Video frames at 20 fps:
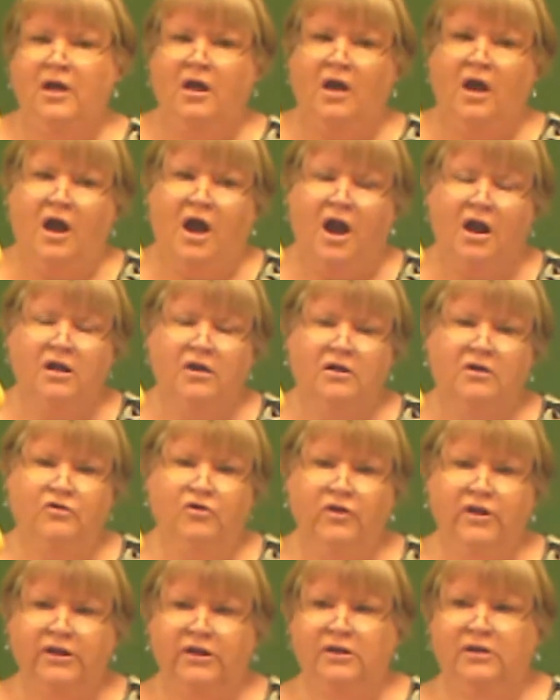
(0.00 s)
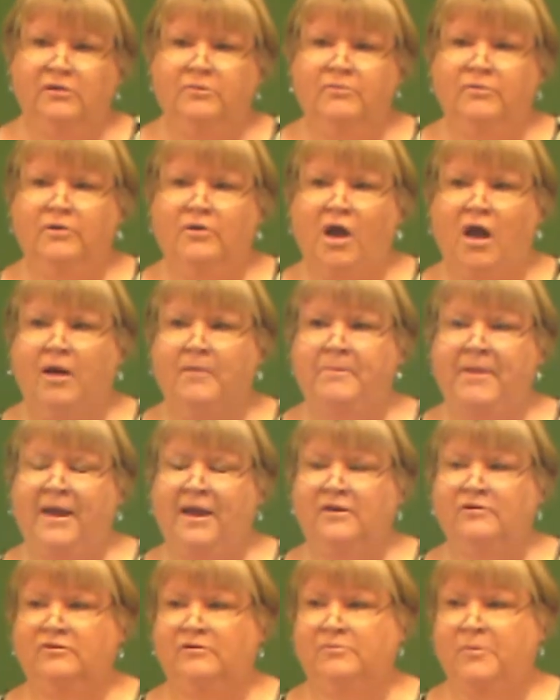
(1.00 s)
Our curriculum
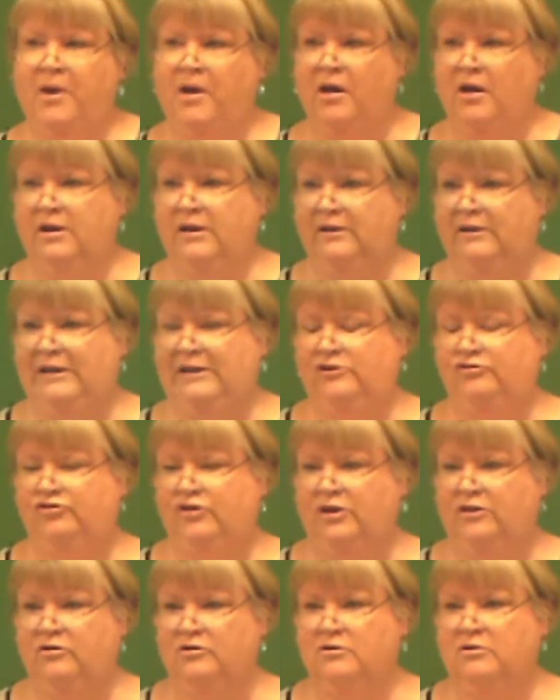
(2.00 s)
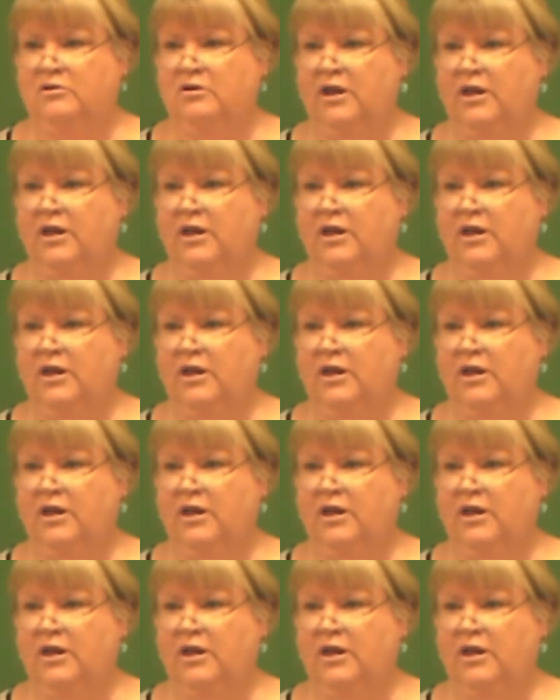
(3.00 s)
compounds upon each other,